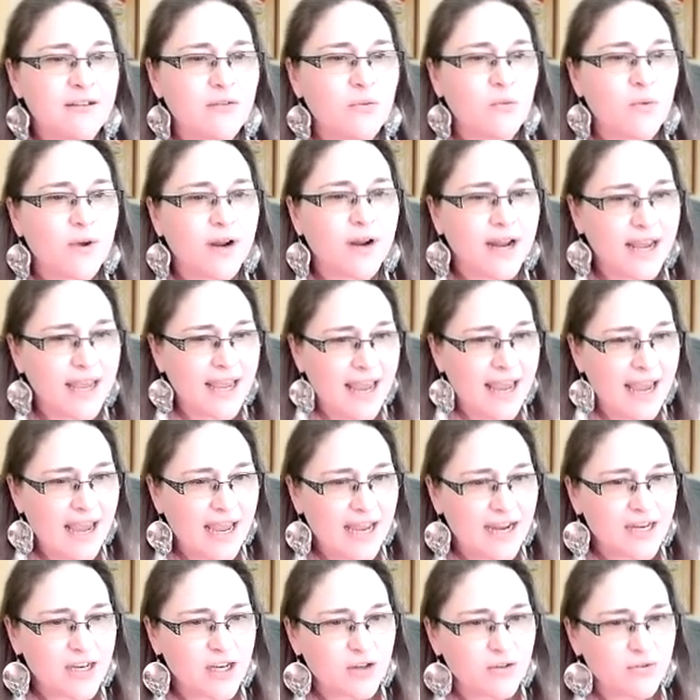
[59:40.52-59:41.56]
what I
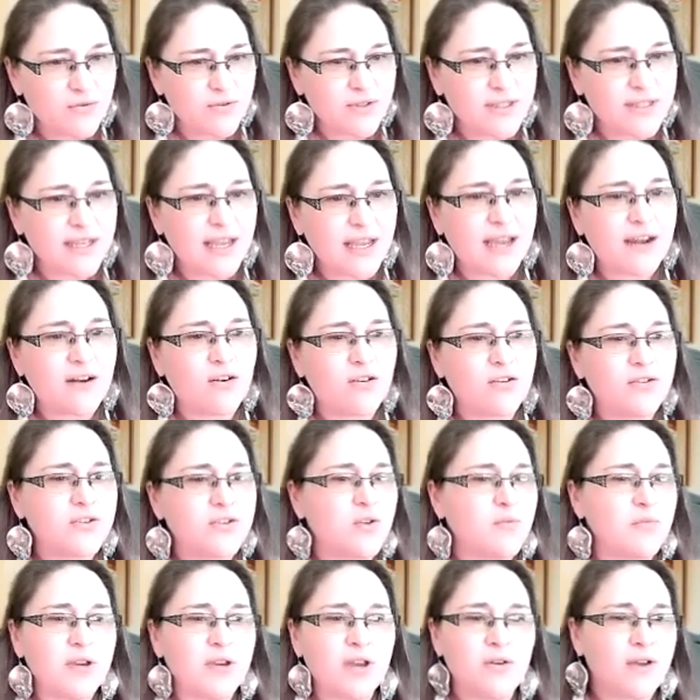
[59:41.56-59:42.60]
can use and also
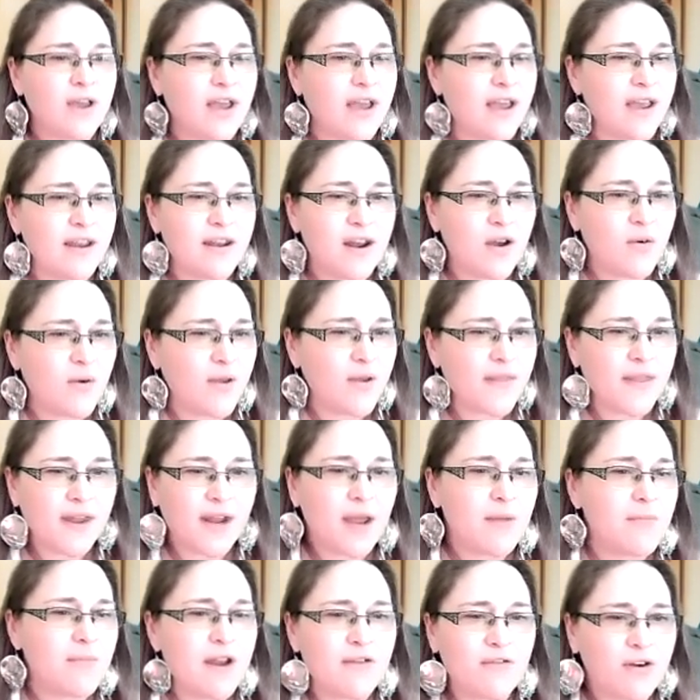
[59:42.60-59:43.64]
be okay knowing that
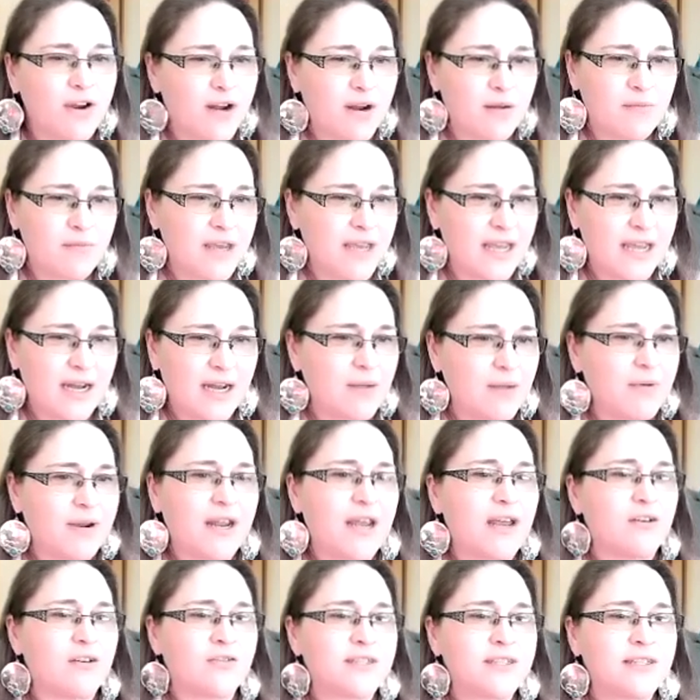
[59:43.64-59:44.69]
I'm never going to be anybody
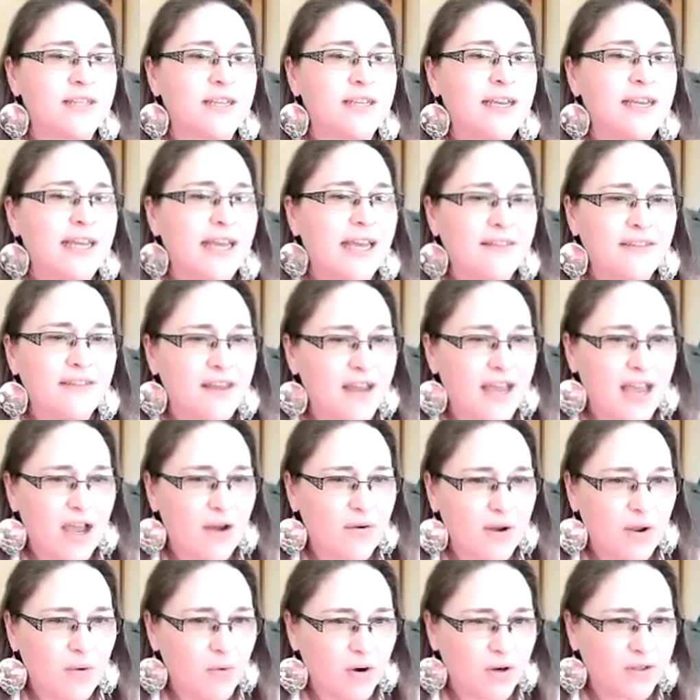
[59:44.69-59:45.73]
else in the
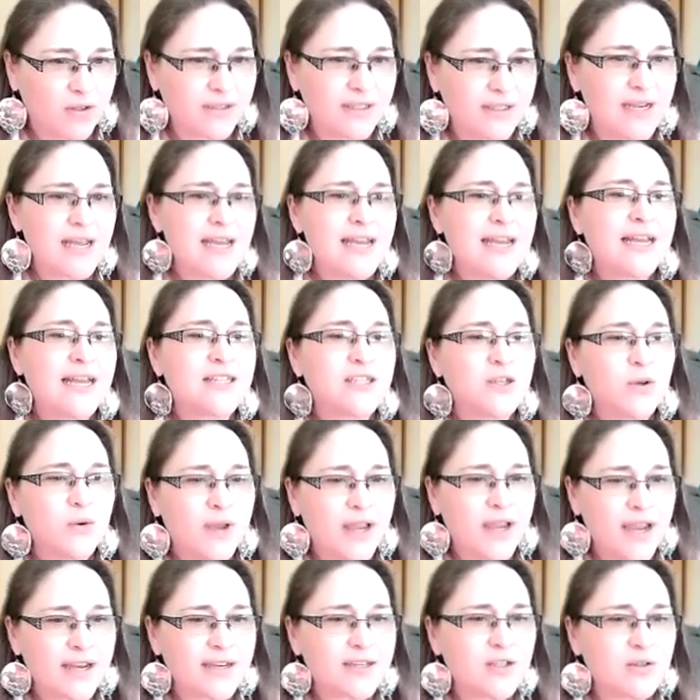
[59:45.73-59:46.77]
accounting world. It's
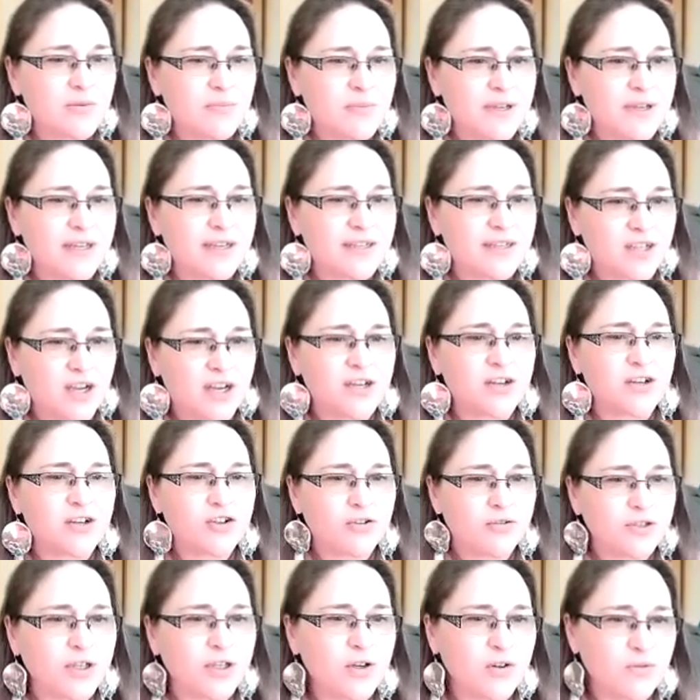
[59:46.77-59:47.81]
okay to be Tanya
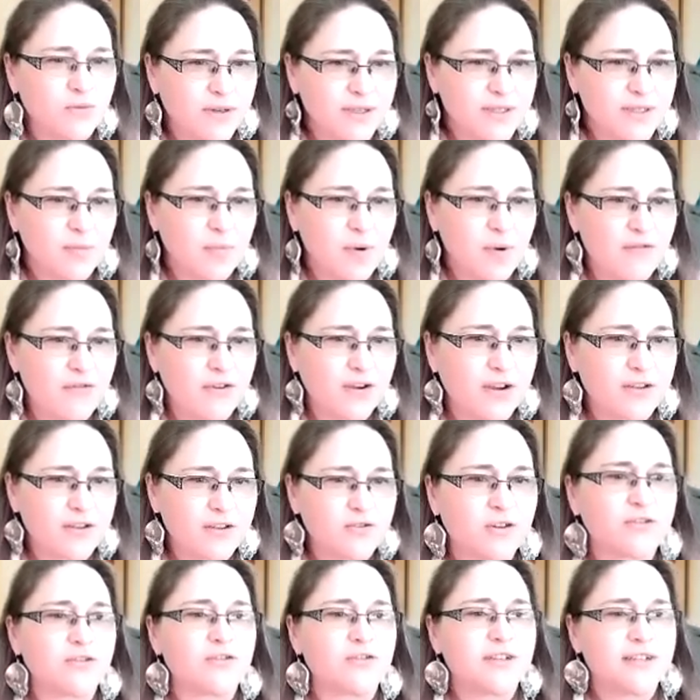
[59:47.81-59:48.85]
Schulte, who runs the Profit
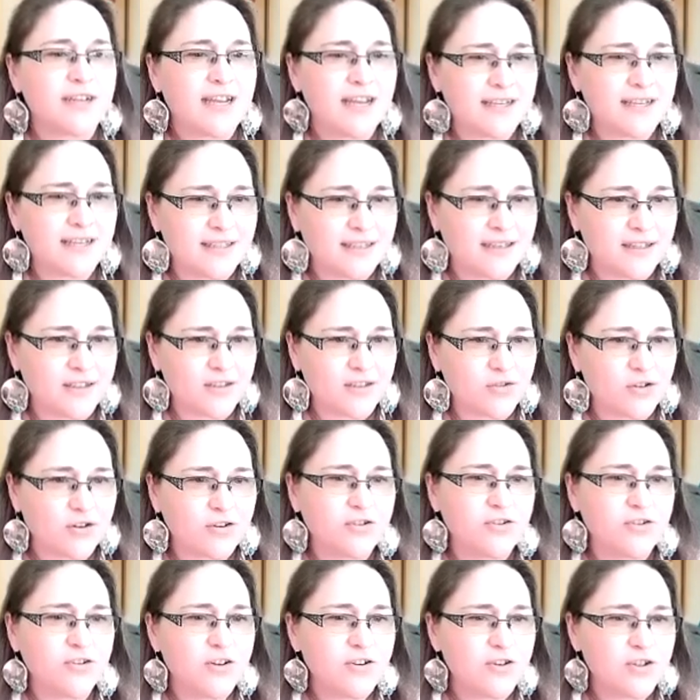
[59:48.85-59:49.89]
Constructors and has the
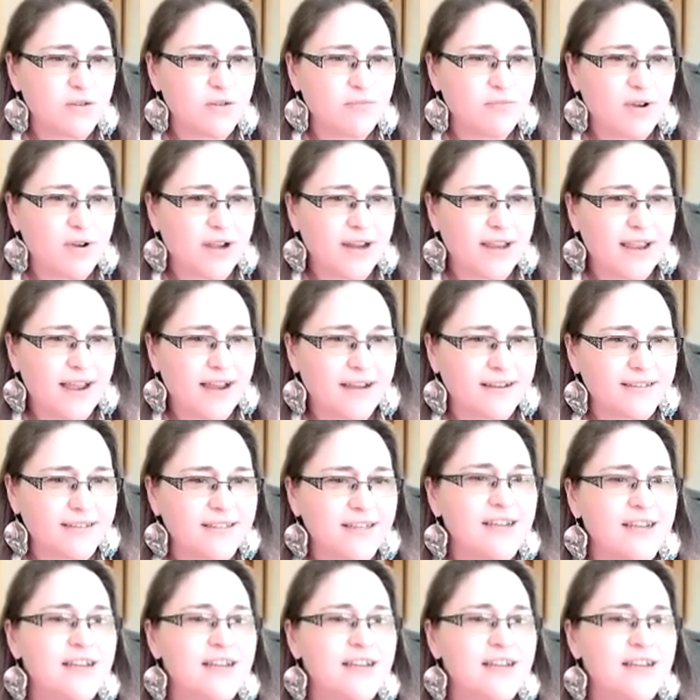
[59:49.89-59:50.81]
Construction Junction podcast,